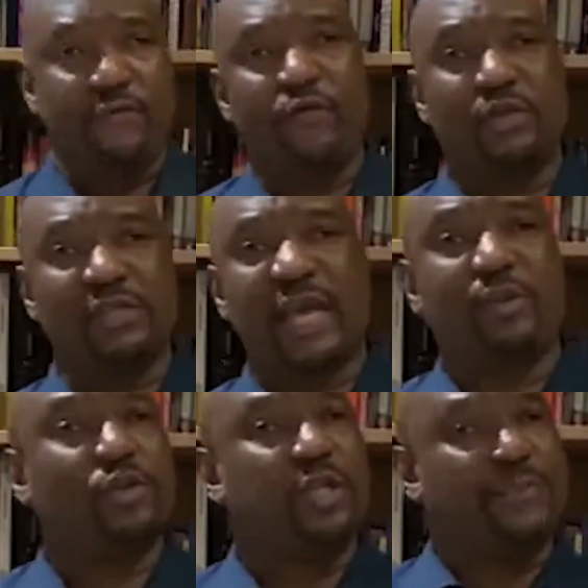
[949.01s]
If you
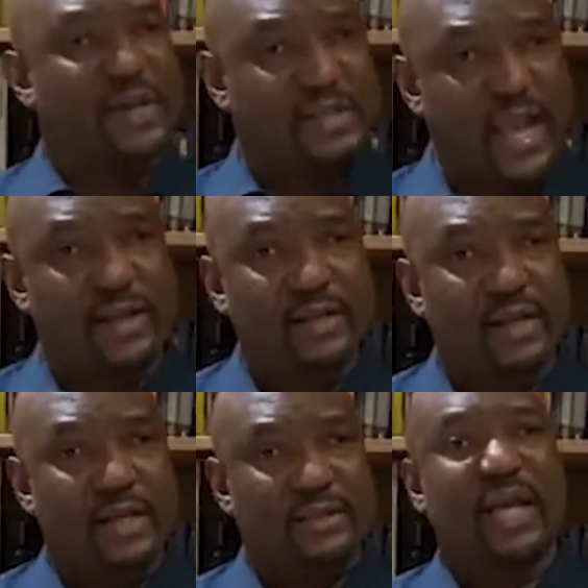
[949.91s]
decide to sleep at
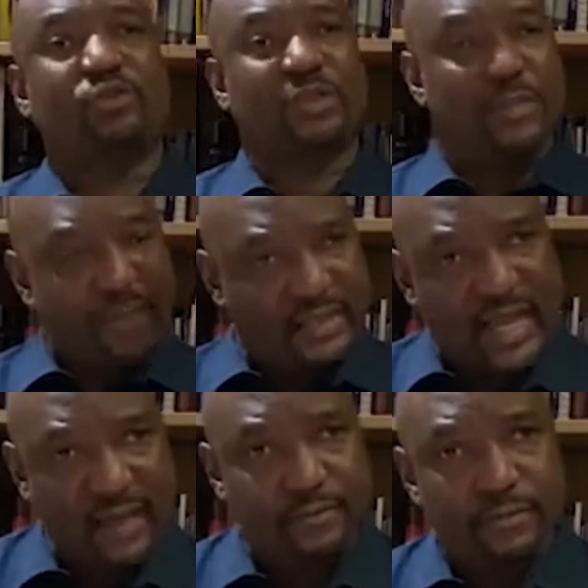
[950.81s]
10, start to sleep
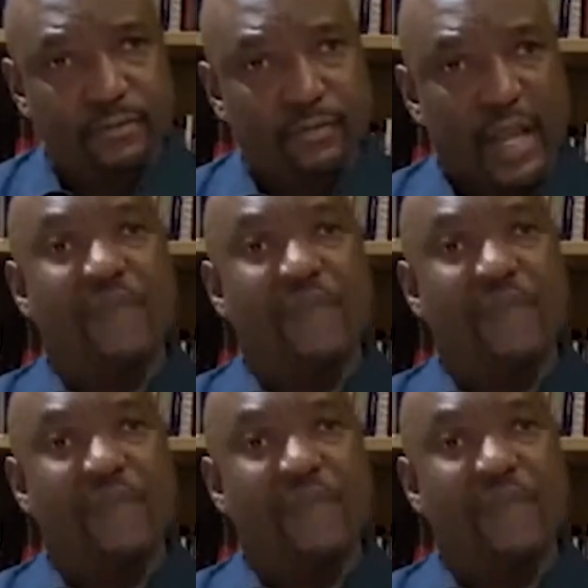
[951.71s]
at 10.